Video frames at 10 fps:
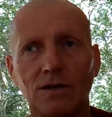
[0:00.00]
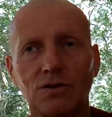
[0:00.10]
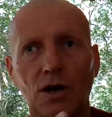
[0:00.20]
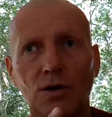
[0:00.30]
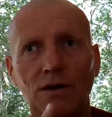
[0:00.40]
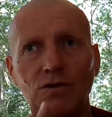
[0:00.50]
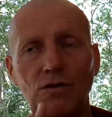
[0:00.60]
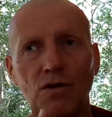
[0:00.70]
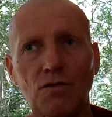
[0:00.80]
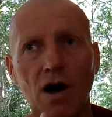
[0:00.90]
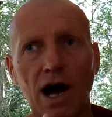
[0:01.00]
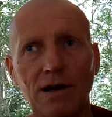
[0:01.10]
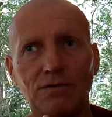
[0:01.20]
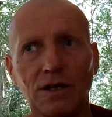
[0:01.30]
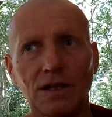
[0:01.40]
So if you've
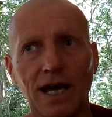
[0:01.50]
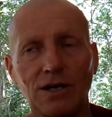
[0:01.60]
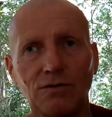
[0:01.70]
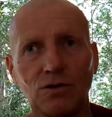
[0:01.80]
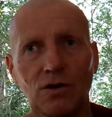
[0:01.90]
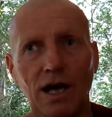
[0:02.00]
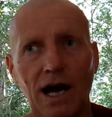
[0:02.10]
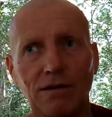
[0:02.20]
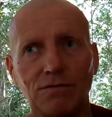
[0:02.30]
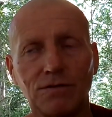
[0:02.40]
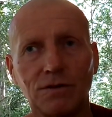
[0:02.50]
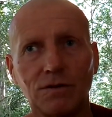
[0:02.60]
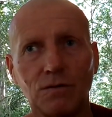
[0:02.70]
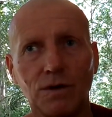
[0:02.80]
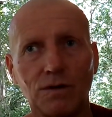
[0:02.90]
arrived at the end of your life
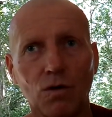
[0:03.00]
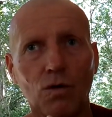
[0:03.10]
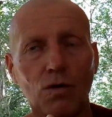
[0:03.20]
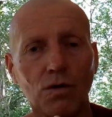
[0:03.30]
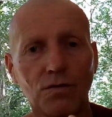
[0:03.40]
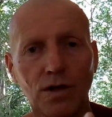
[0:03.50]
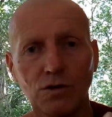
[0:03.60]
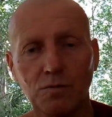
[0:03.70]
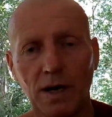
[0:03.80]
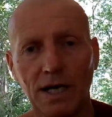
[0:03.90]
with all of those